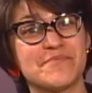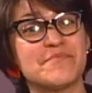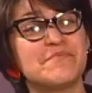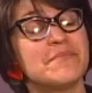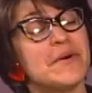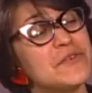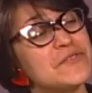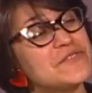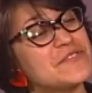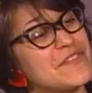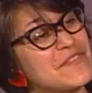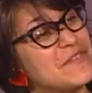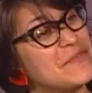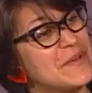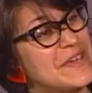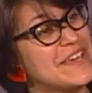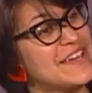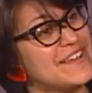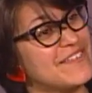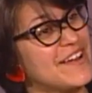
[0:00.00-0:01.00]
most of the
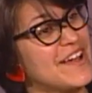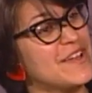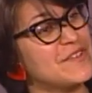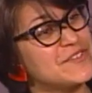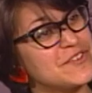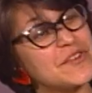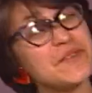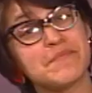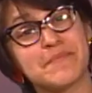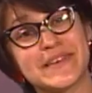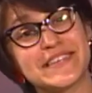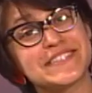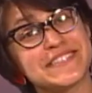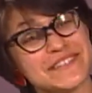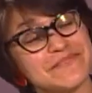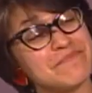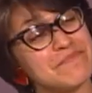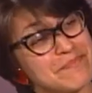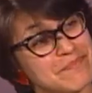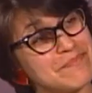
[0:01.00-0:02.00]
week, right? Doing Monday through
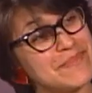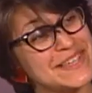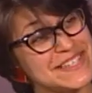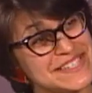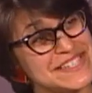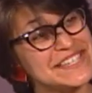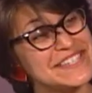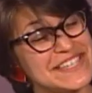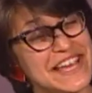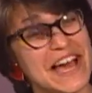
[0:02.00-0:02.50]
Friday, business